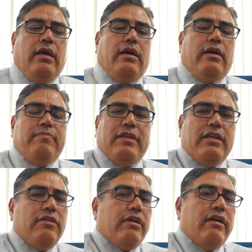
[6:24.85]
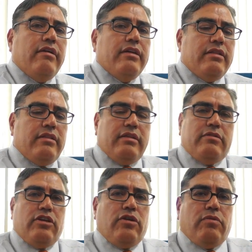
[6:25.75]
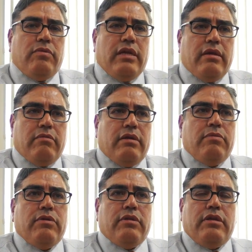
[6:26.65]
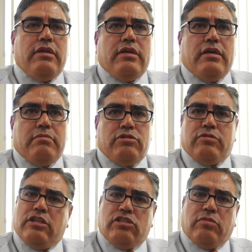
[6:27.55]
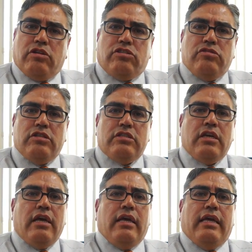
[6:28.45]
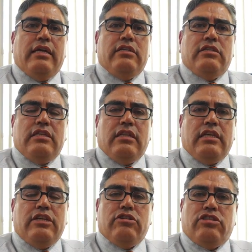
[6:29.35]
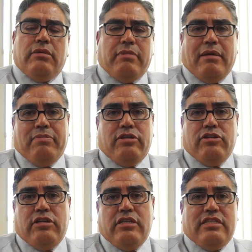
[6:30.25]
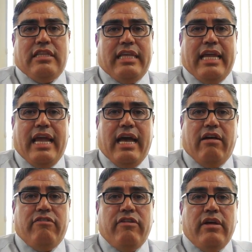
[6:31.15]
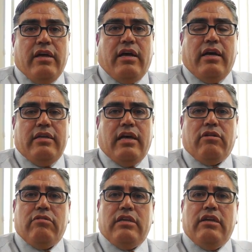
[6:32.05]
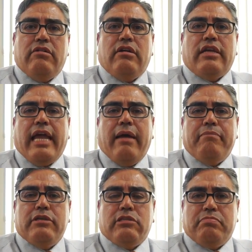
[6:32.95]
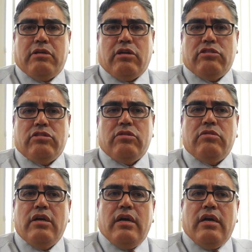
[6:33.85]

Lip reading: Another area that we really stress to our students is the leadership opportunities that they have, not only here on campus, but also